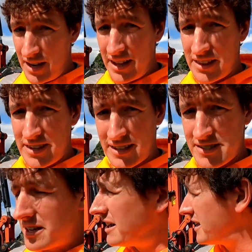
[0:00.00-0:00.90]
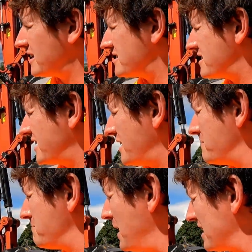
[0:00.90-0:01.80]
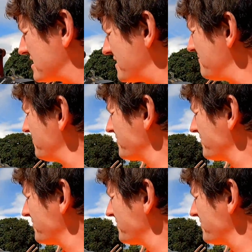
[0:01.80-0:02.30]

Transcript: another thing to kind of consider. But